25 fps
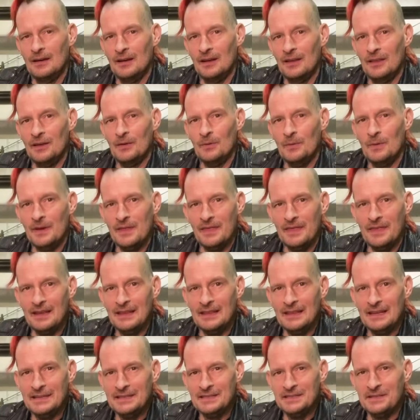The one thing
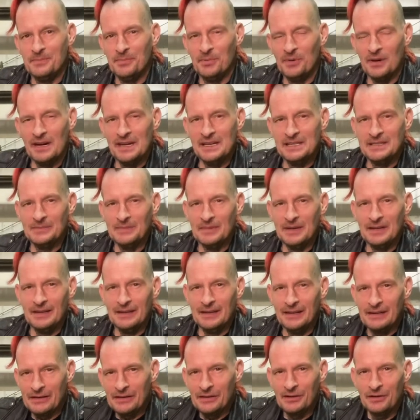that surprised me a
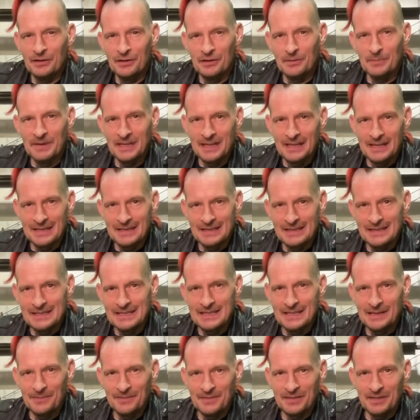little, Herbie didn't
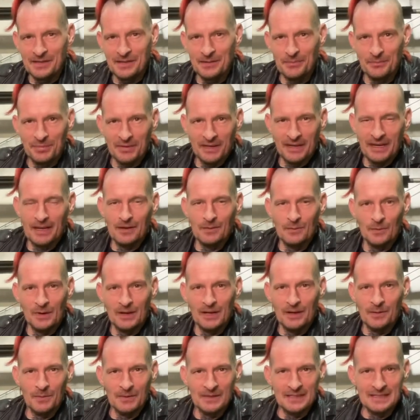seem to complain when
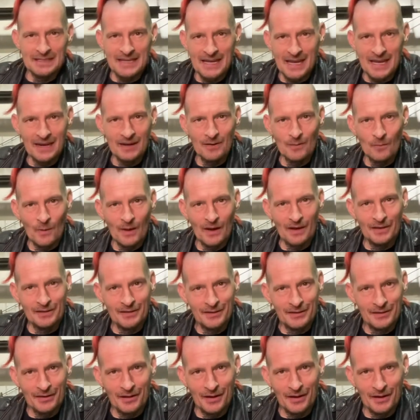he was getting
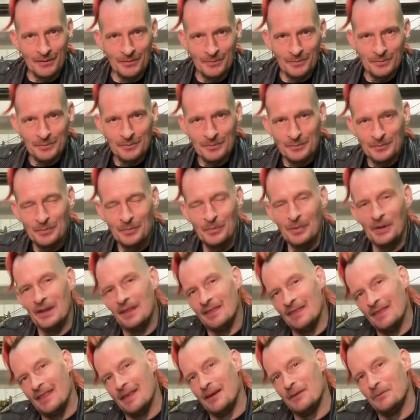welded on. But
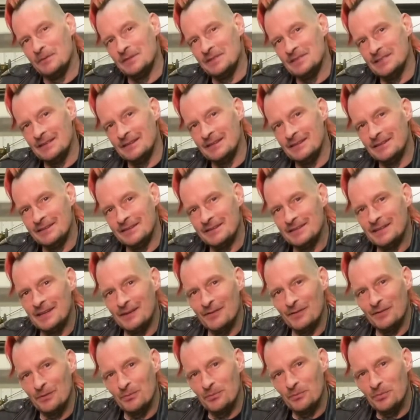that was a little
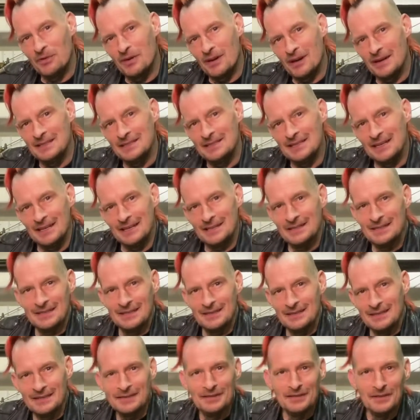different process.
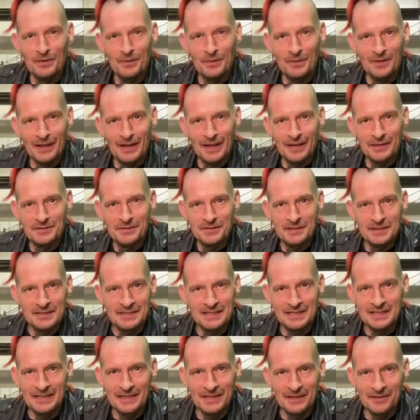No
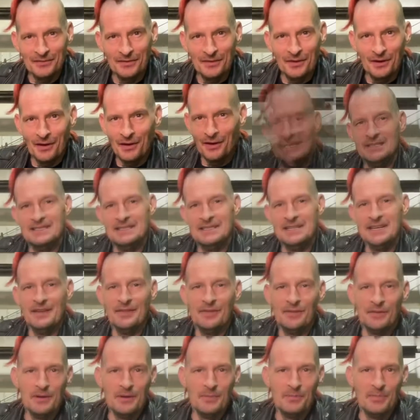electricity involved. The
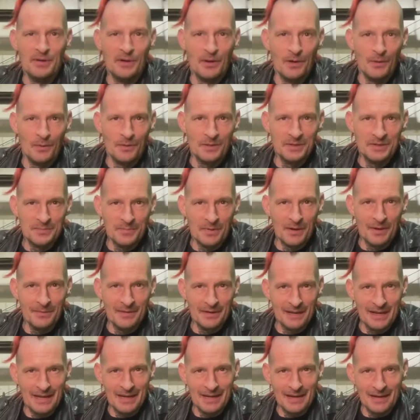C-3PO was probably
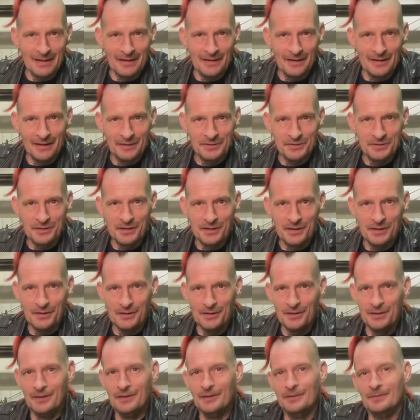getting electrocuted.